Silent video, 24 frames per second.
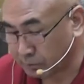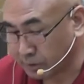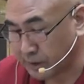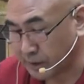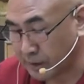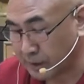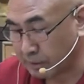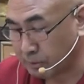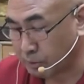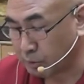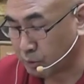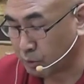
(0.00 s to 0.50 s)
we,
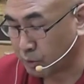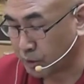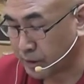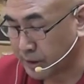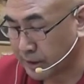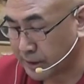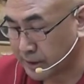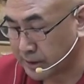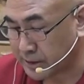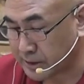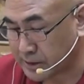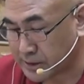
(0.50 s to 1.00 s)
everybody,
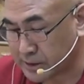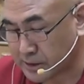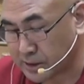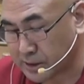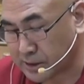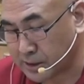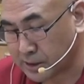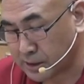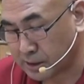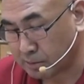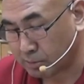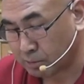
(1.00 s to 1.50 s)
I think,
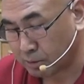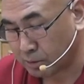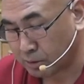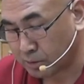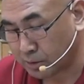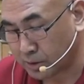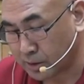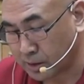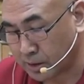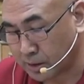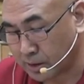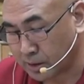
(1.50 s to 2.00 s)
study
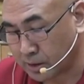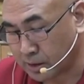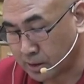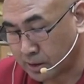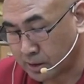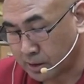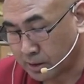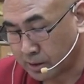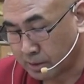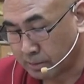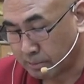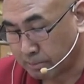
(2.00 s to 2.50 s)
about the
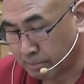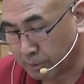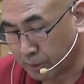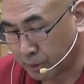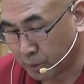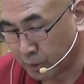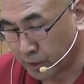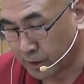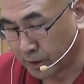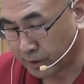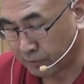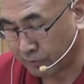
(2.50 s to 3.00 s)

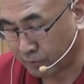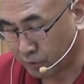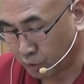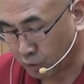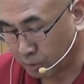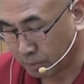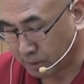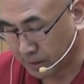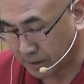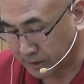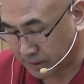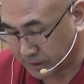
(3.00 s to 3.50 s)
biography
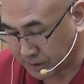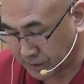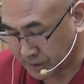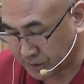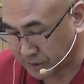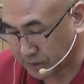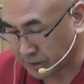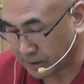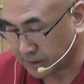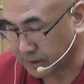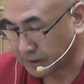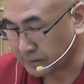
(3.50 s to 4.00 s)
of
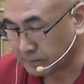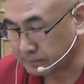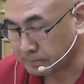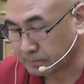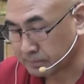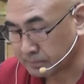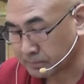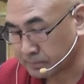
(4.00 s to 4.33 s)
Atisha.